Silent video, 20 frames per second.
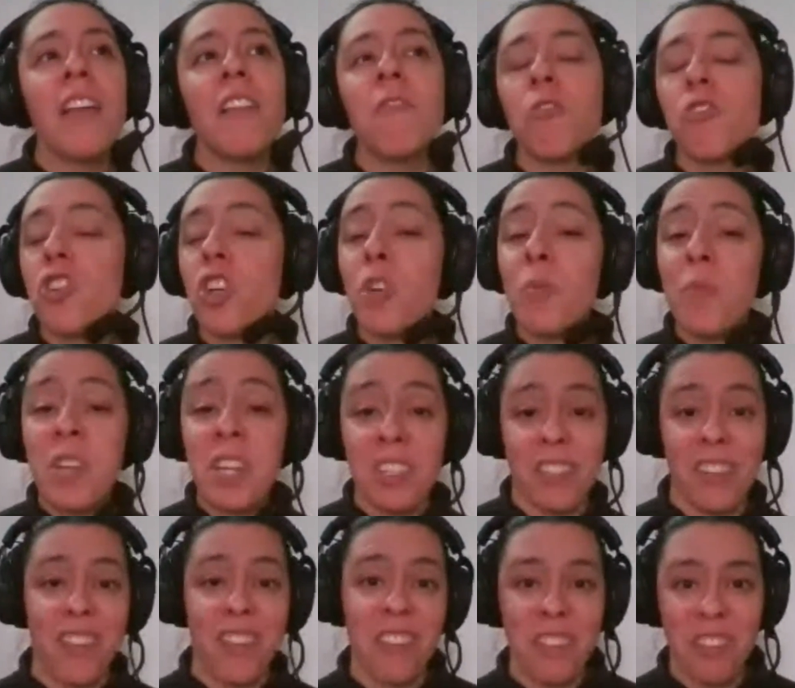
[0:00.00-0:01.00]
German is
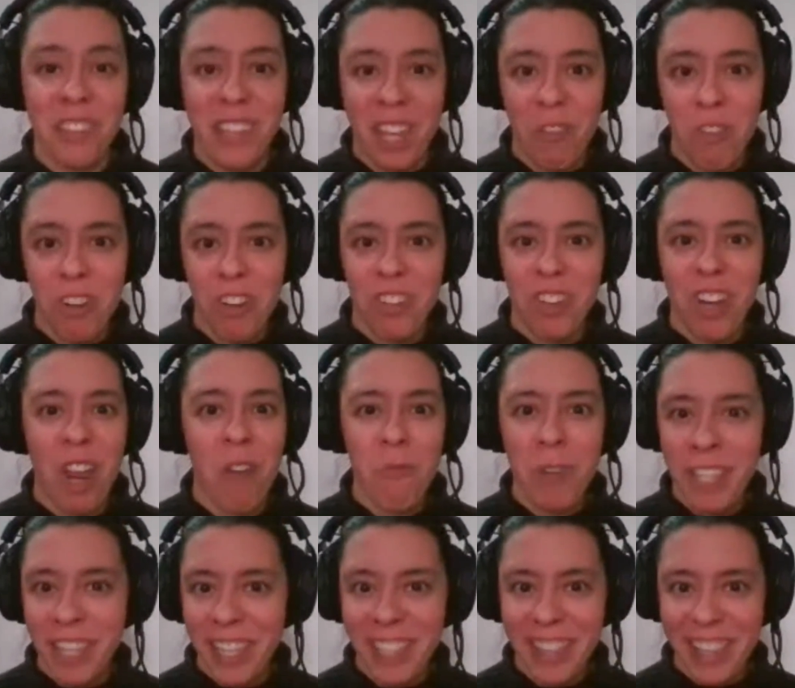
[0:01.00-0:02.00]
another language I
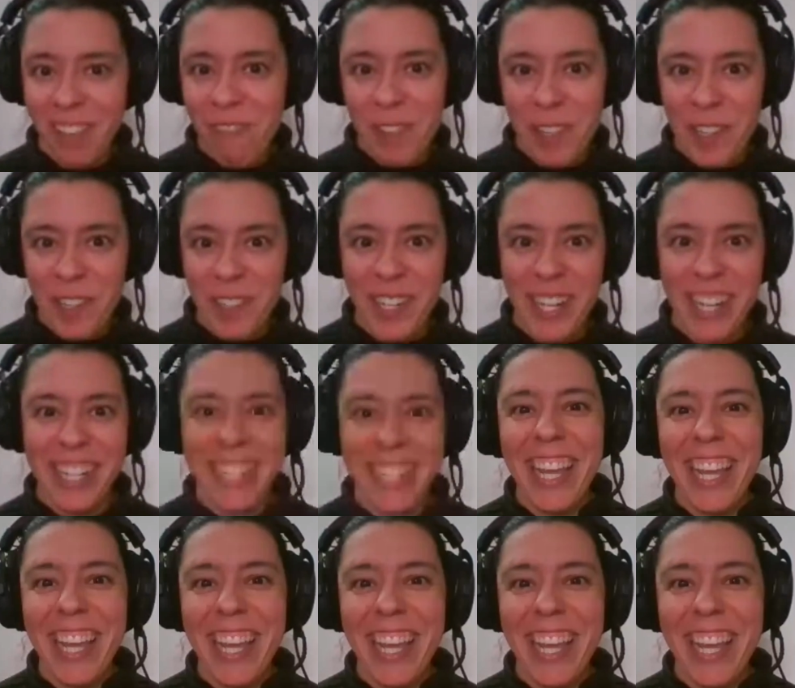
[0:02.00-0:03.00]
really love learning.
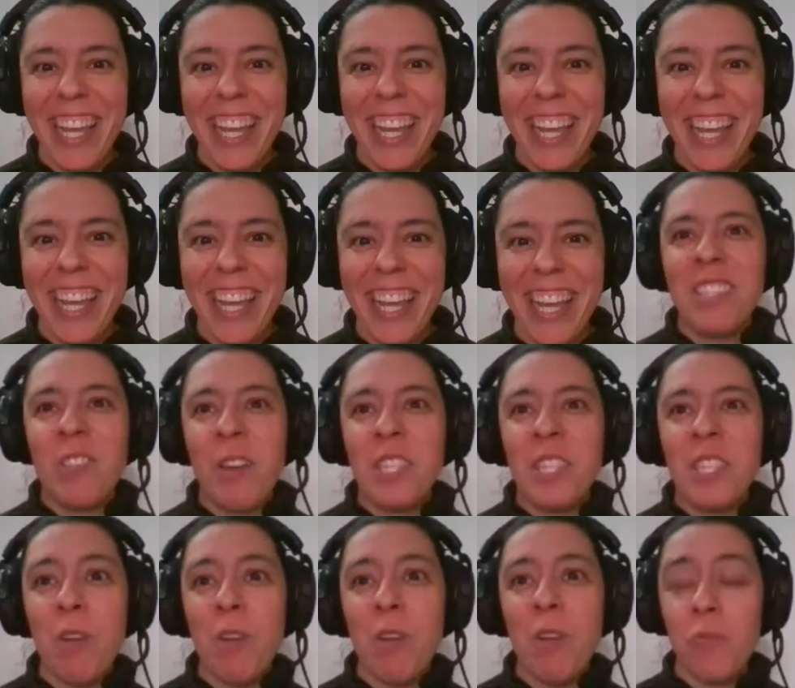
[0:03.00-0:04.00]
And so I
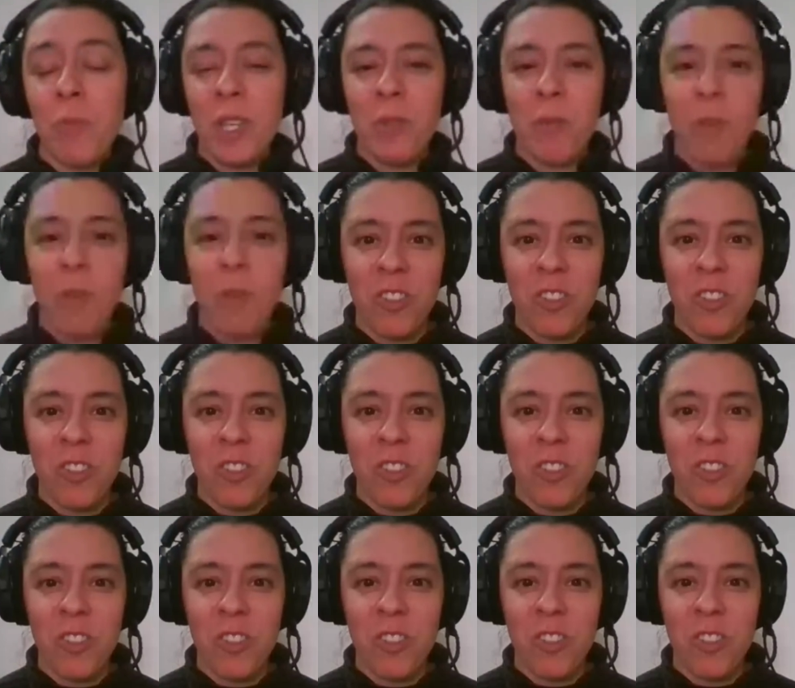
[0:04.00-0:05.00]
switch between
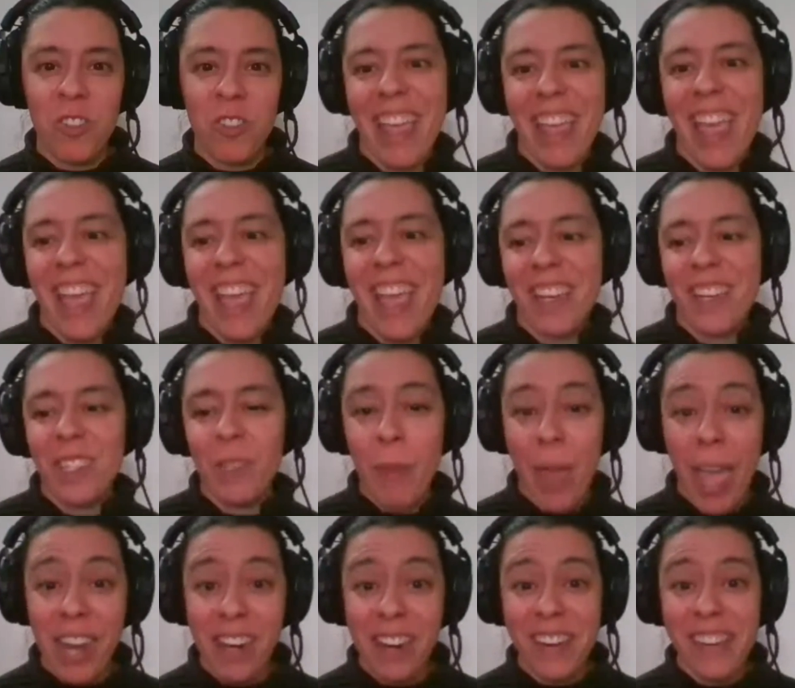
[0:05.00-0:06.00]
German and
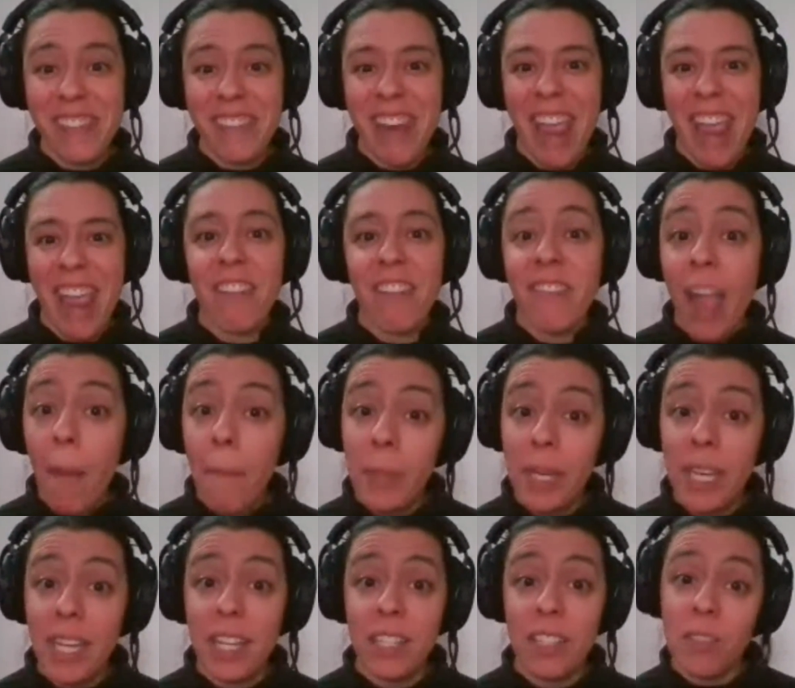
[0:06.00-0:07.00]
Spanish and
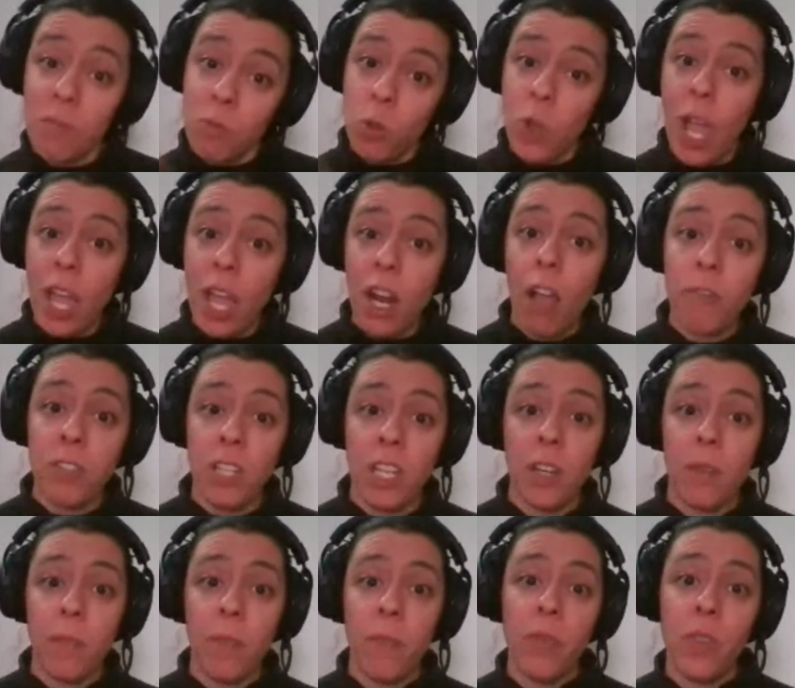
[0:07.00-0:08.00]
Japanese quite often.
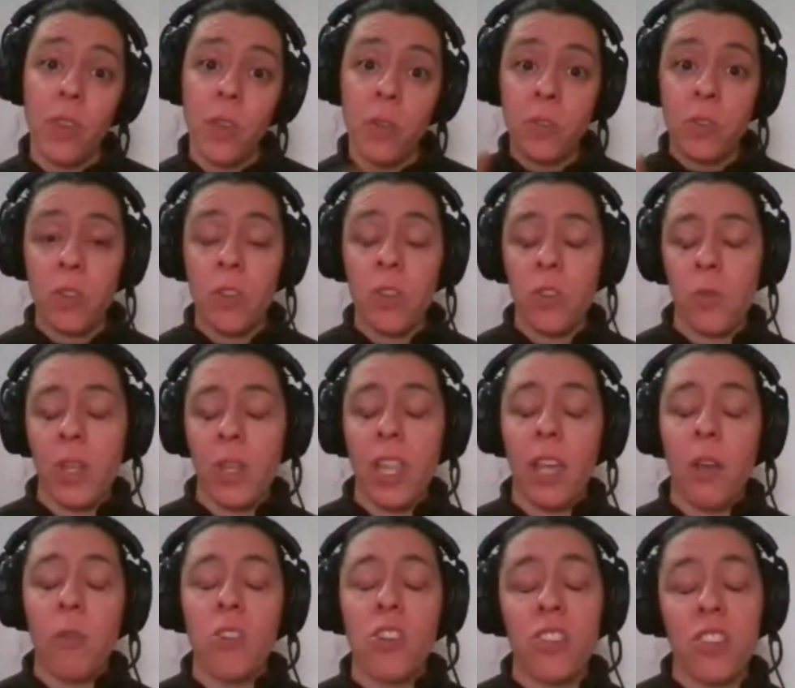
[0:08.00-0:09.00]
Those are the 3
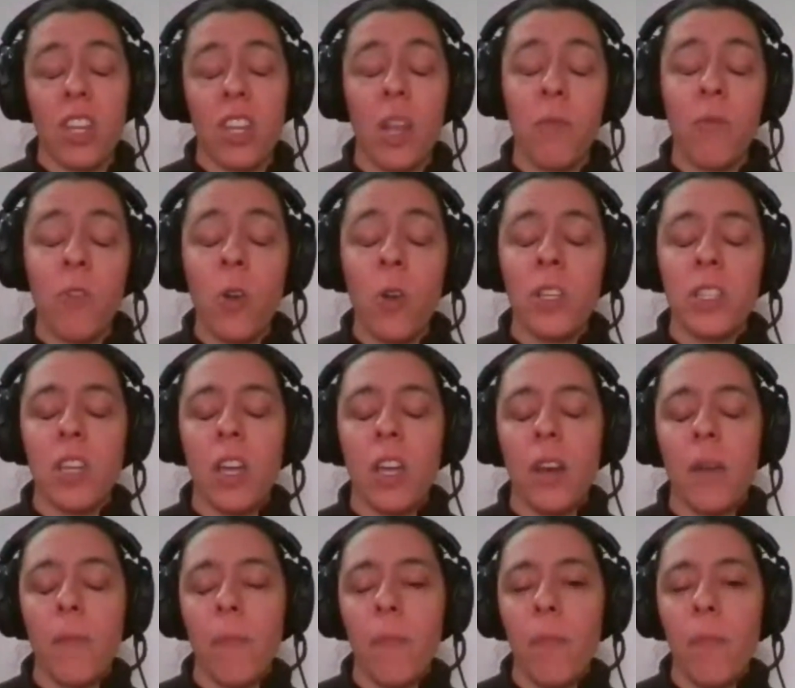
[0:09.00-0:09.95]
languages that I'm focused on.